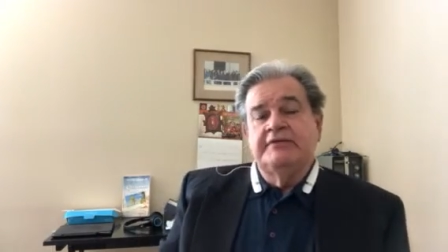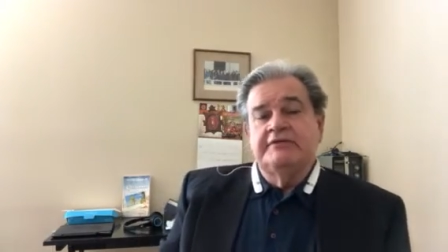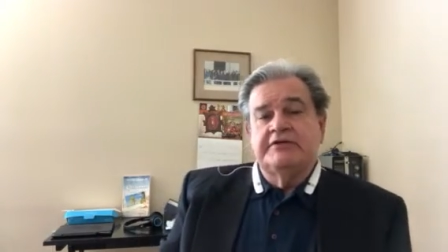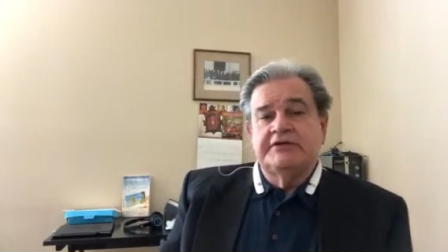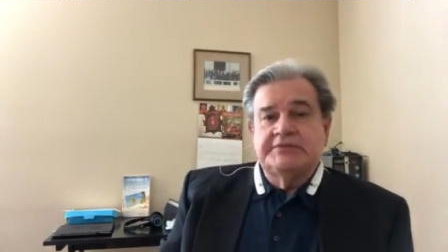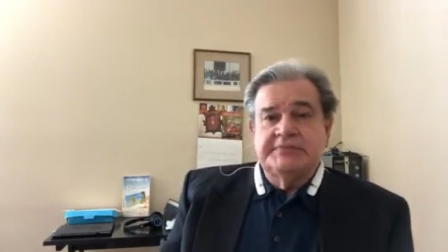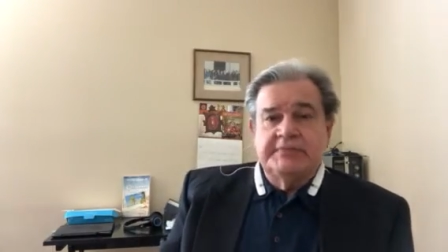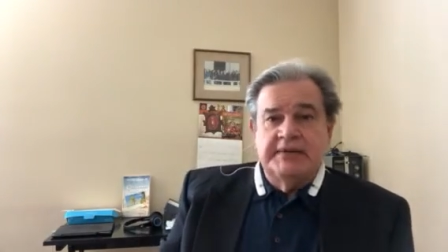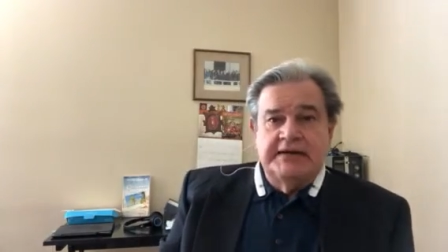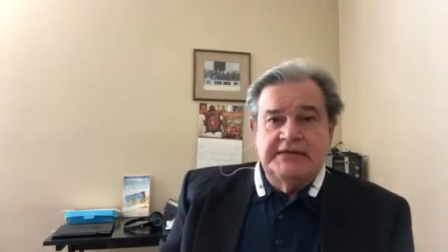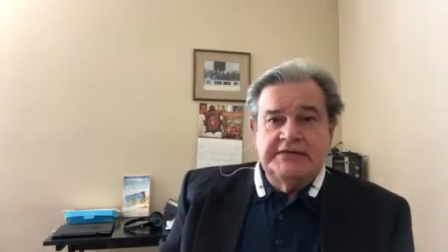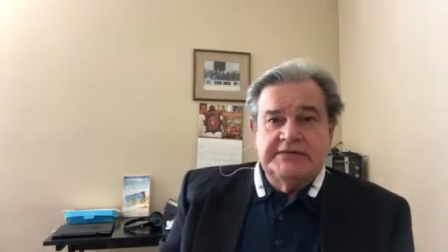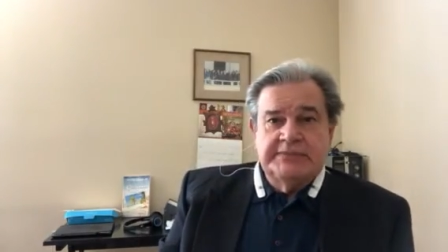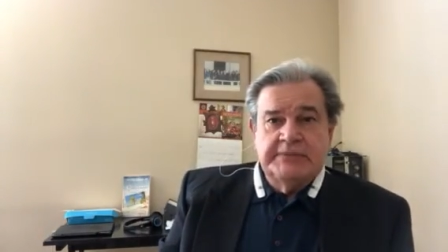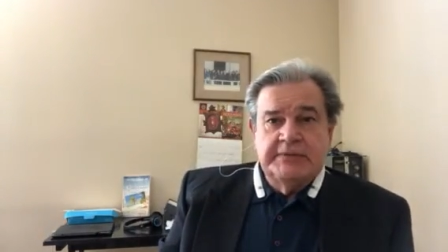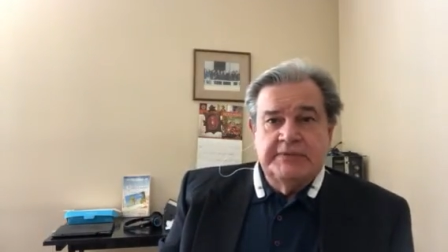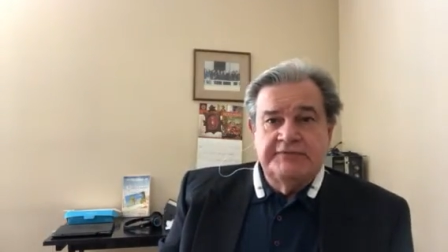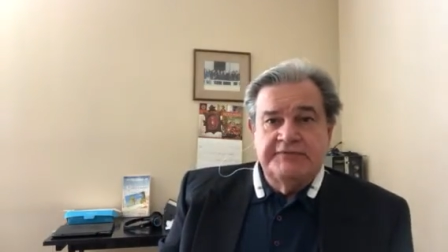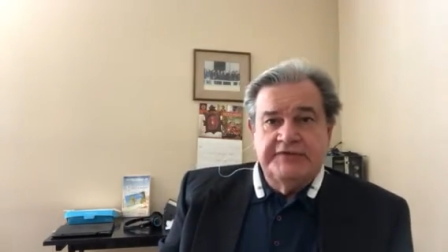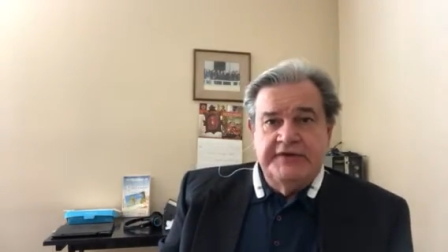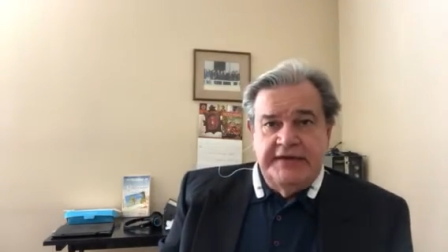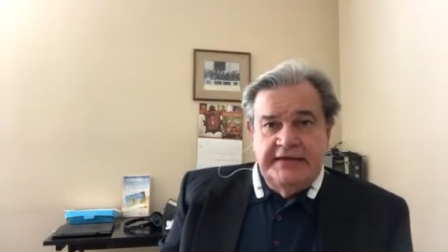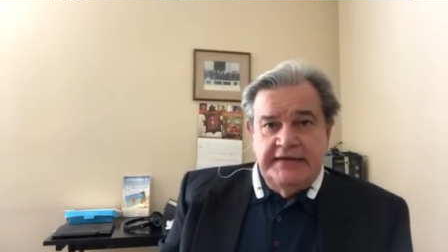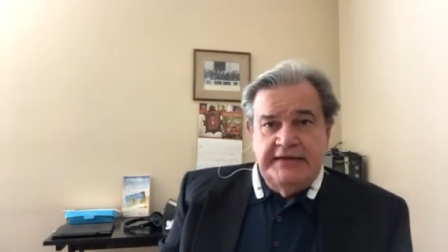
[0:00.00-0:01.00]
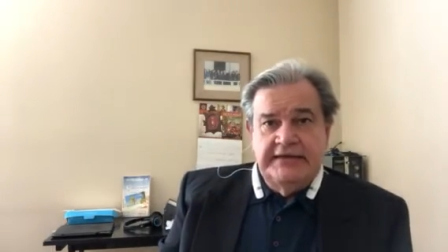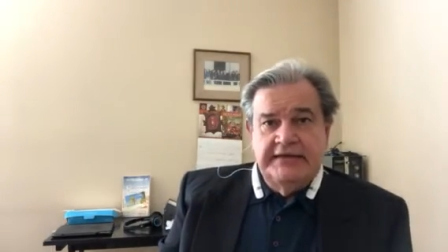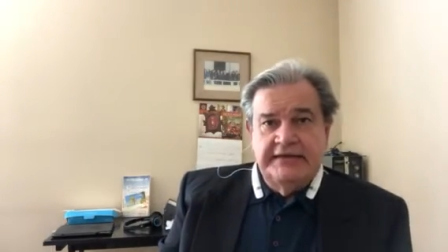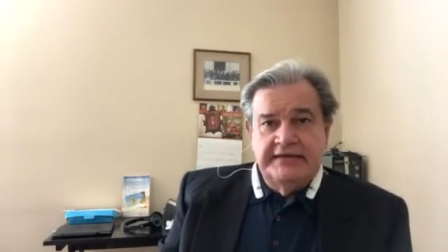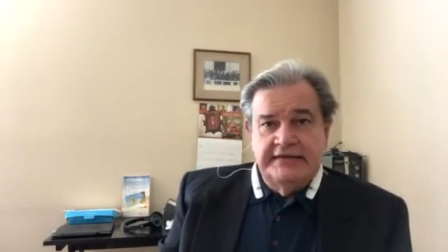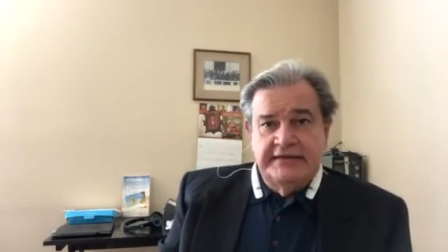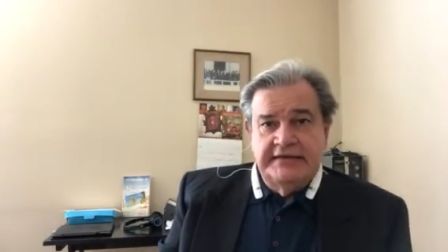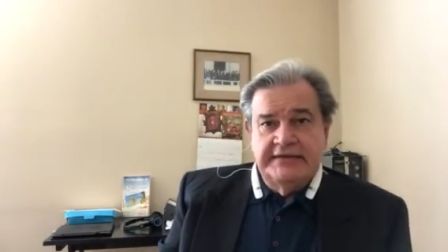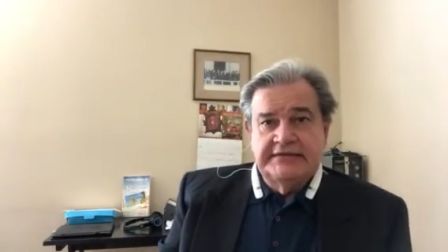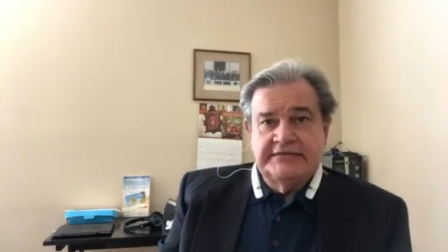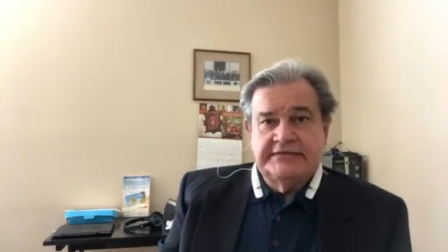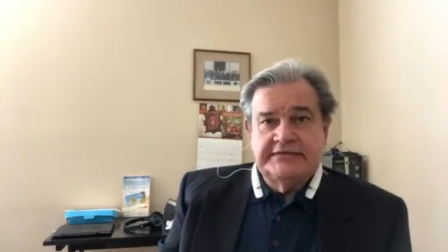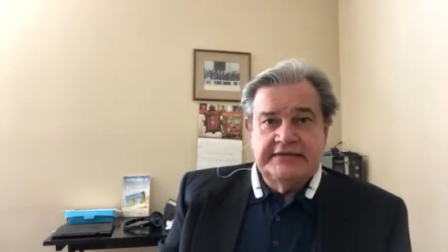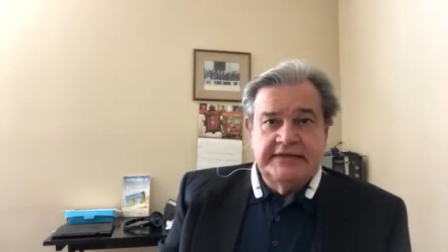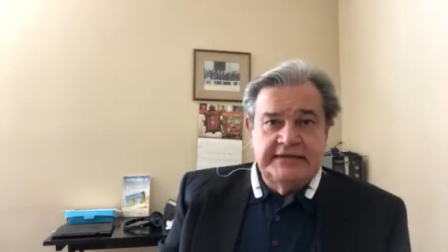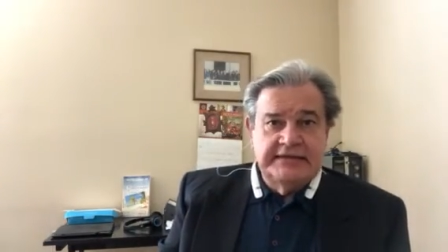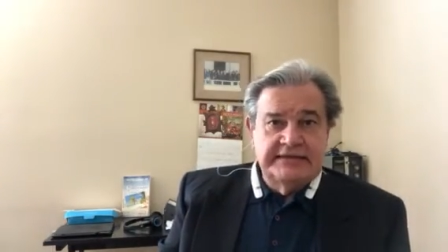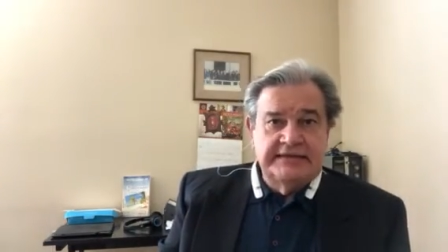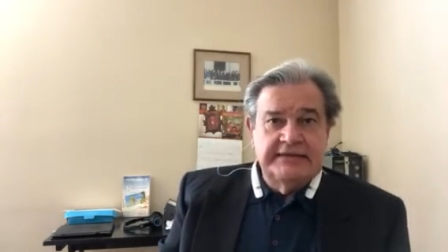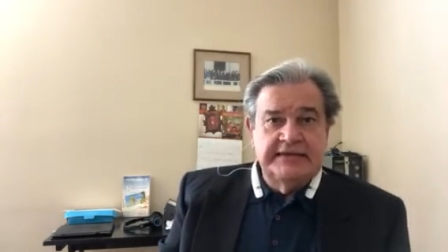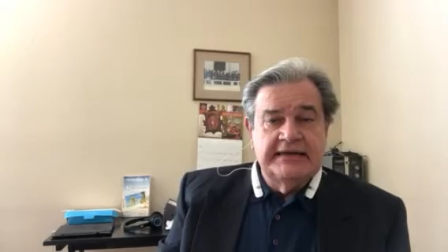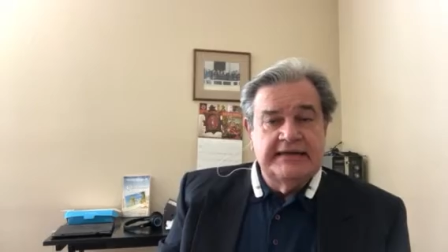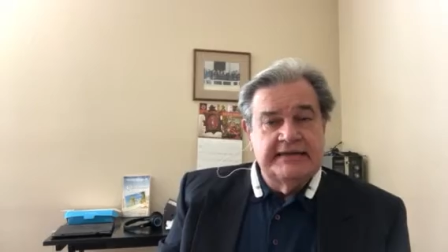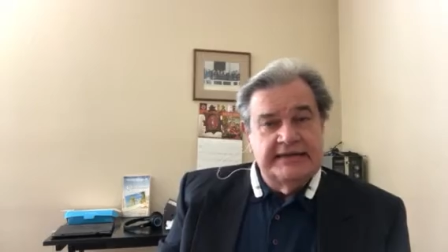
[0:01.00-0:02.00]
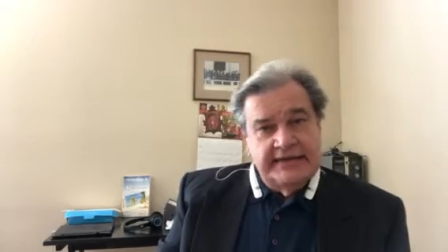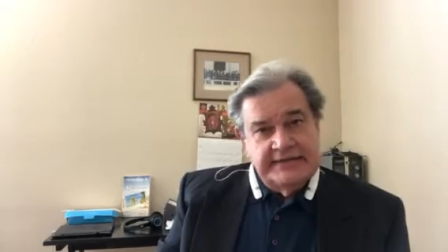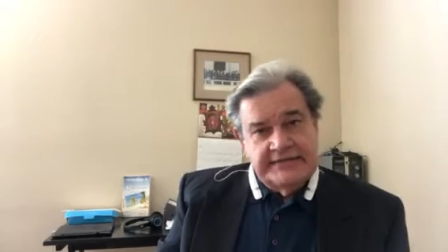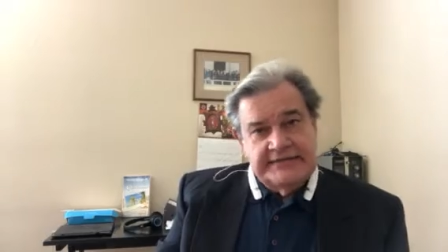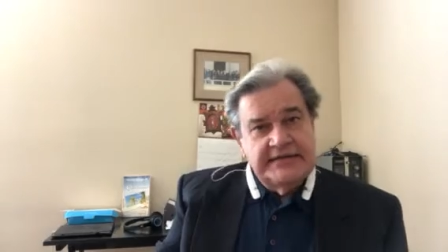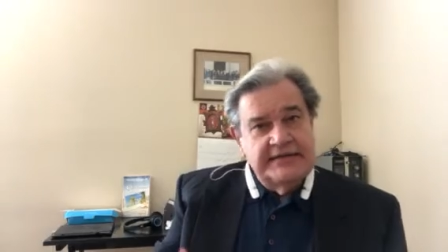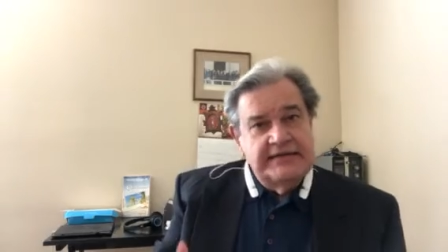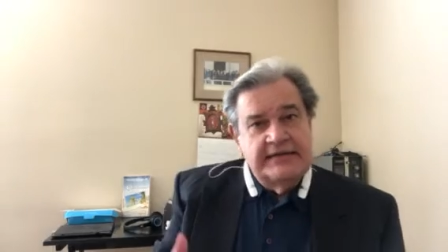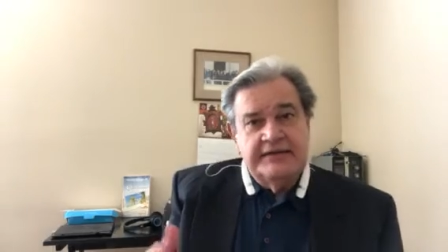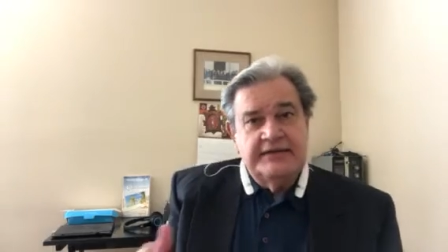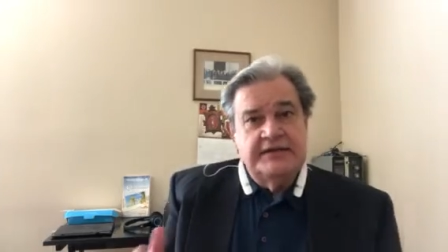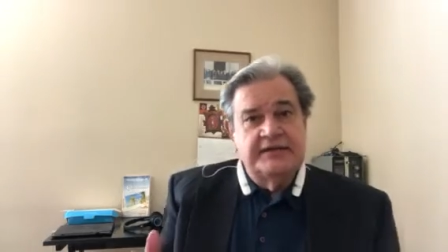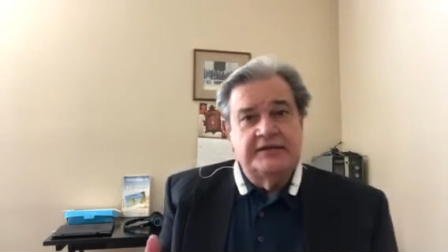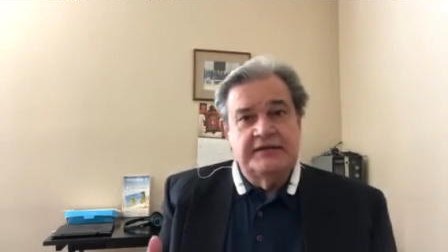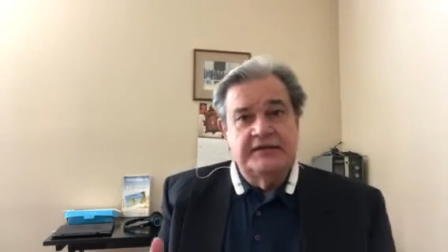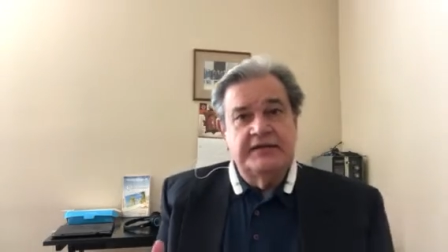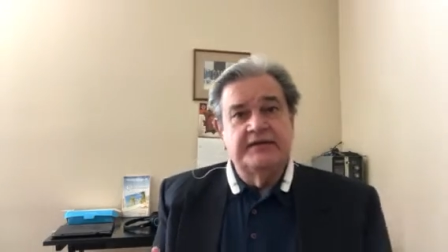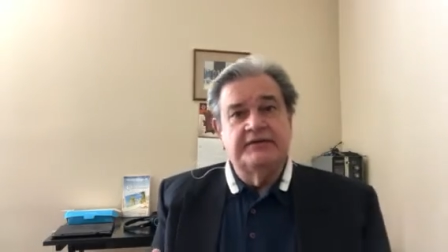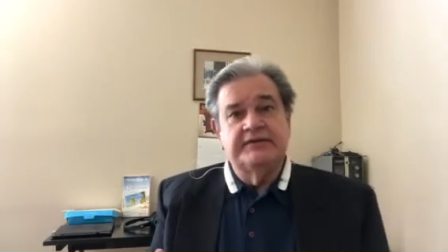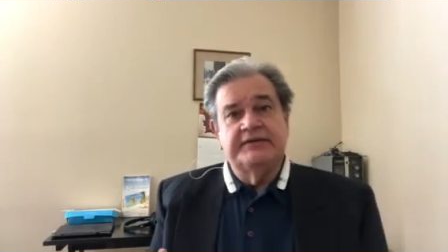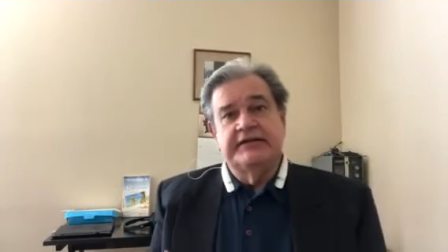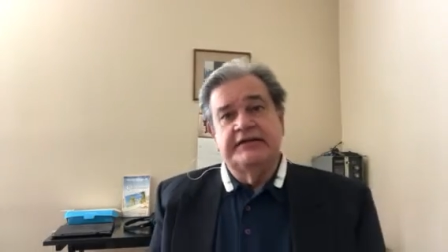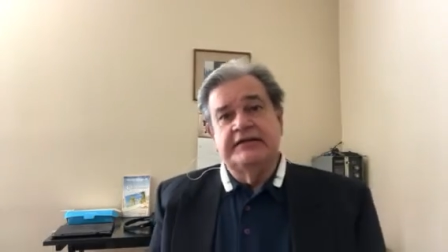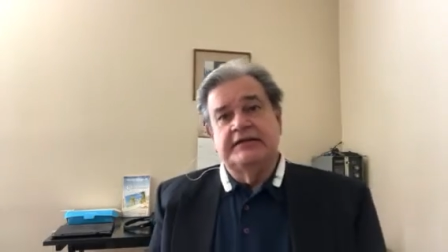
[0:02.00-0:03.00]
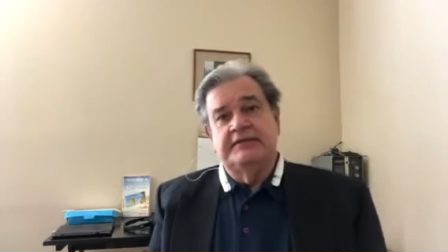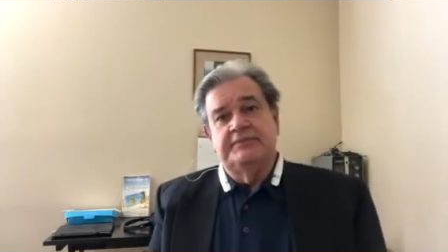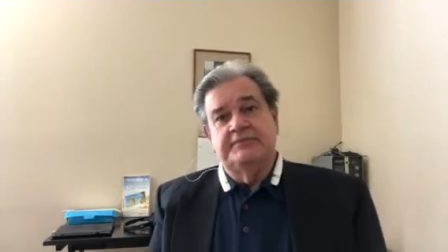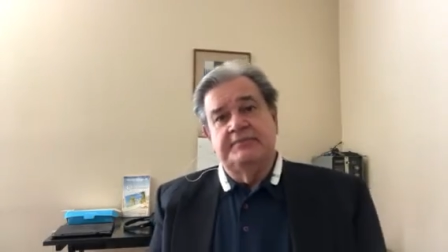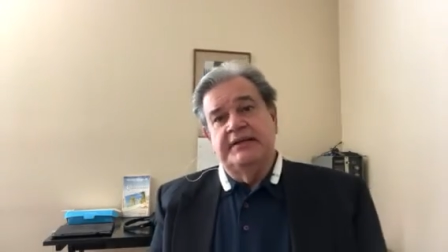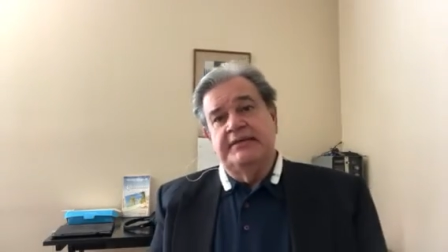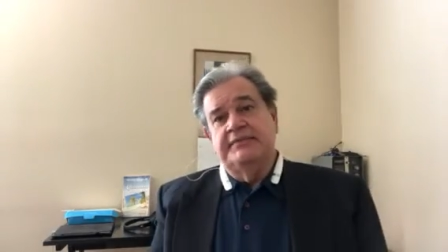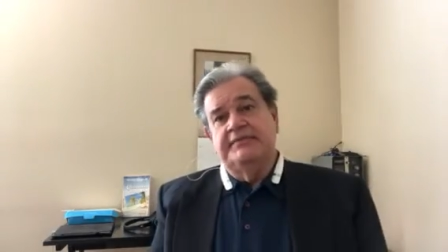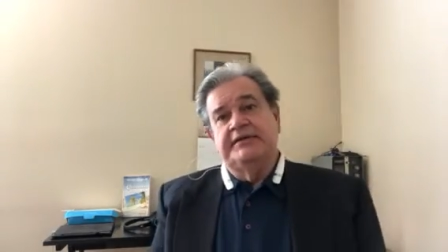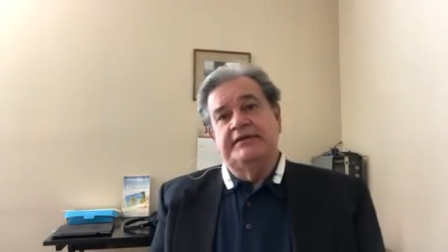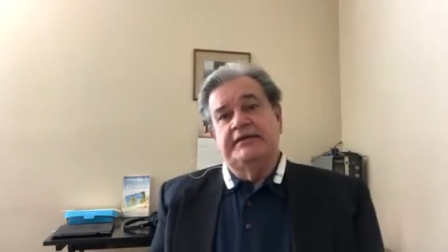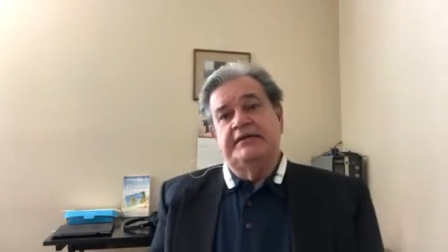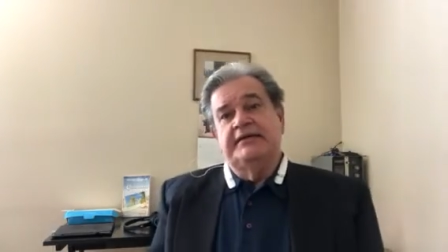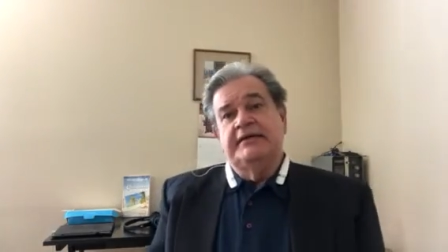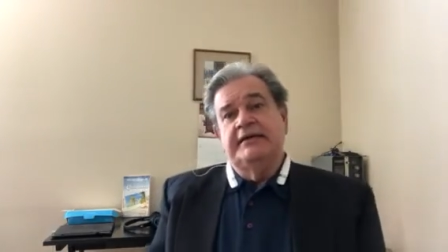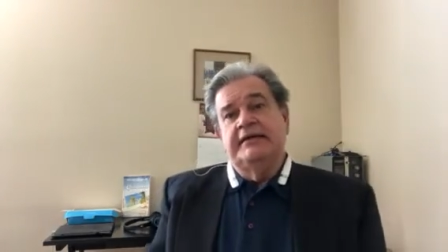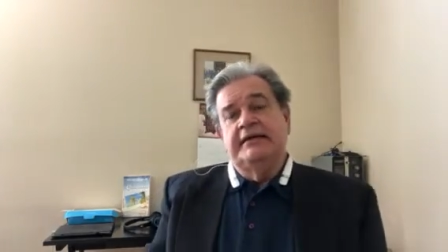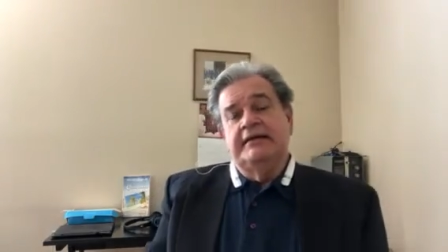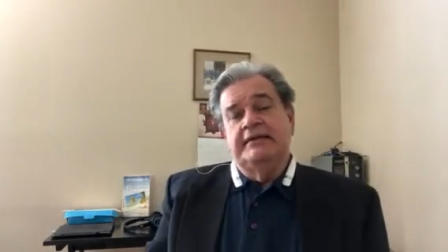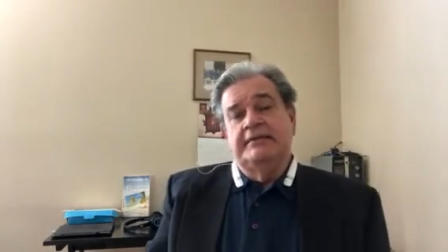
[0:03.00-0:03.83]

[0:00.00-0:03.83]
responsible for any of this. And uh, that's another theory that maybe